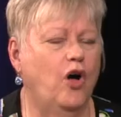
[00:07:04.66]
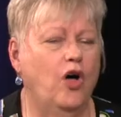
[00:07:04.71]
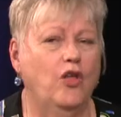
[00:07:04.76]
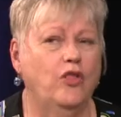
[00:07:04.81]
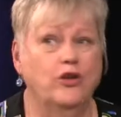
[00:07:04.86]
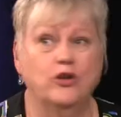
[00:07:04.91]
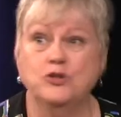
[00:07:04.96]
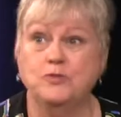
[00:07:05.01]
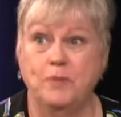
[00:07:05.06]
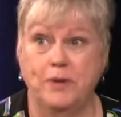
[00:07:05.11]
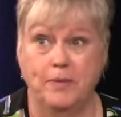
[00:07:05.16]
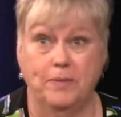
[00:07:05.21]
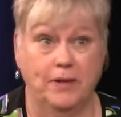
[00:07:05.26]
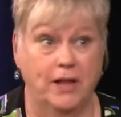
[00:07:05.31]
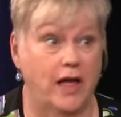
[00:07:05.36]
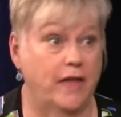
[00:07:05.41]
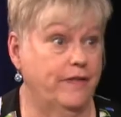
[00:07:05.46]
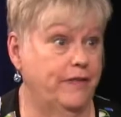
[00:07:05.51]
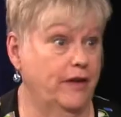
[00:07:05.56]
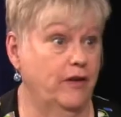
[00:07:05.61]
those people
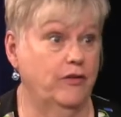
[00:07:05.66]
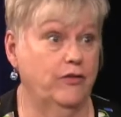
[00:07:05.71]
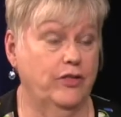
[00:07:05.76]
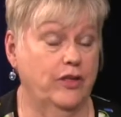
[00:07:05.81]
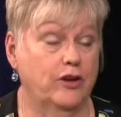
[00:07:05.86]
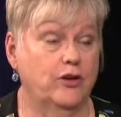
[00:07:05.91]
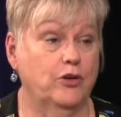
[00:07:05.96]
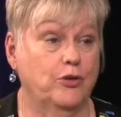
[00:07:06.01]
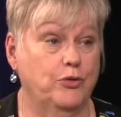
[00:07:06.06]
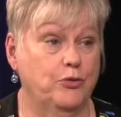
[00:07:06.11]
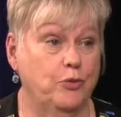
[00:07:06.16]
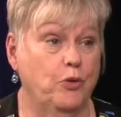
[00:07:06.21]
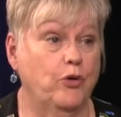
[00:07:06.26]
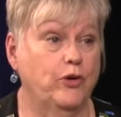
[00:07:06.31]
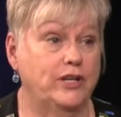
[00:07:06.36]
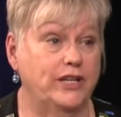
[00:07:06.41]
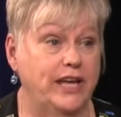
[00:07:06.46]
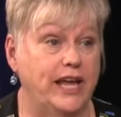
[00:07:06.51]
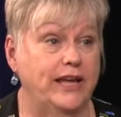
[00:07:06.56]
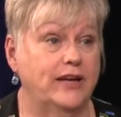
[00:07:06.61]
out there that are
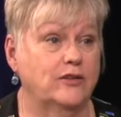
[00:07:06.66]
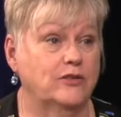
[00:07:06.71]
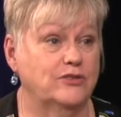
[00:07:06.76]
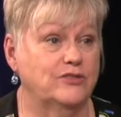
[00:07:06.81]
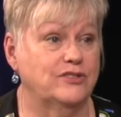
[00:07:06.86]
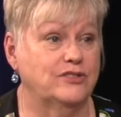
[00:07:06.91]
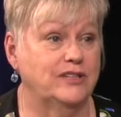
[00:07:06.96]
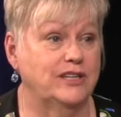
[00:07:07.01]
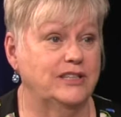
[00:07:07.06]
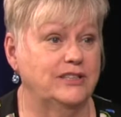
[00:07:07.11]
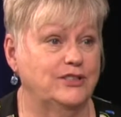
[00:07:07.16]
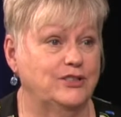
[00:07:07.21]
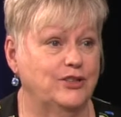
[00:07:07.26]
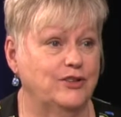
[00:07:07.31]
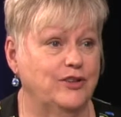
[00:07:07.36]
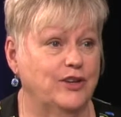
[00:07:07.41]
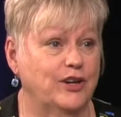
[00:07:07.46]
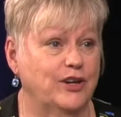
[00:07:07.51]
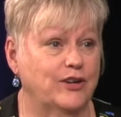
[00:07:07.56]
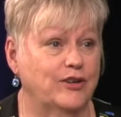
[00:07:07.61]
throwing nails into
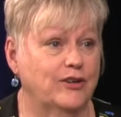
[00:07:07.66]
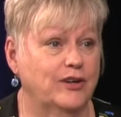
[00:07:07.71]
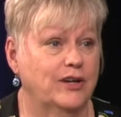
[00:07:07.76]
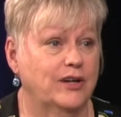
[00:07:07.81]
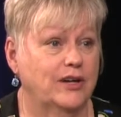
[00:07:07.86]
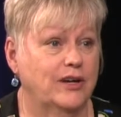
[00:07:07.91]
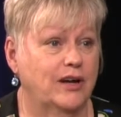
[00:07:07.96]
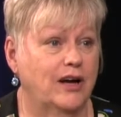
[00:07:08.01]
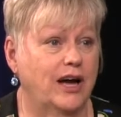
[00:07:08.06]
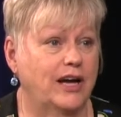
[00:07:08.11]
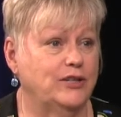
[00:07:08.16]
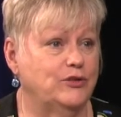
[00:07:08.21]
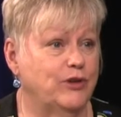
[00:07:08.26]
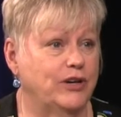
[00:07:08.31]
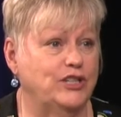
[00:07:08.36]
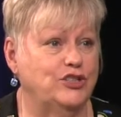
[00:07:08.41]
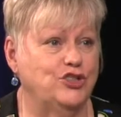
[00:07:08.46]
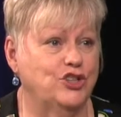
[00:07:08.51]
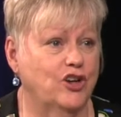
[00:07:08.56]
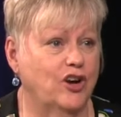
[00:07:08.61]
their
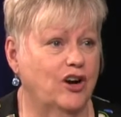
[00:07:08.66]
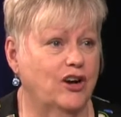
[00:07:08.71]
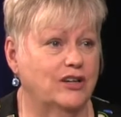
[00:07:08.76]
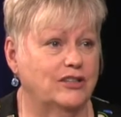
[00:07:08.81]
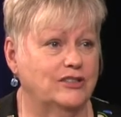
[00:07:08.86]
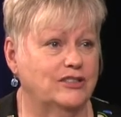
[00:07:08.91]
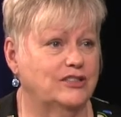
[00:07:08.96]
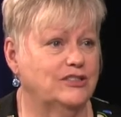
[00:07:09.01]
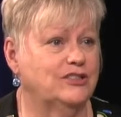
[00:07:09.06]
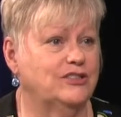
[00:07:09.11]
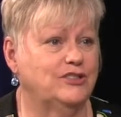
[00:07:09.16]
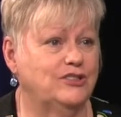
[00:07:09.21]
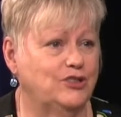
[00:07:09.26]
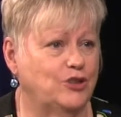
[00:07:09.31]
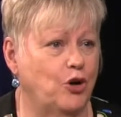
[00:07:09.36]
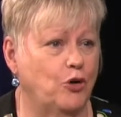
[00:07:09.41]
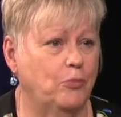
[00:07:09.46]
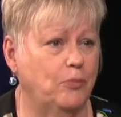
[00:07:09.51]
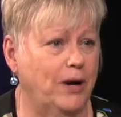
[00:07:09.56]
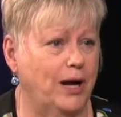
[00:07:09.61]
hydrangea gardens,
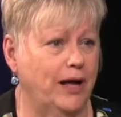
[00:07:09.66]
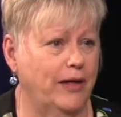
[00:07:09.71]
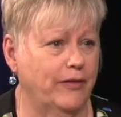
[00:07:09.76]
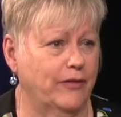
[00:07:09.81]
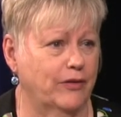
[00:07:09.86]
don't bother.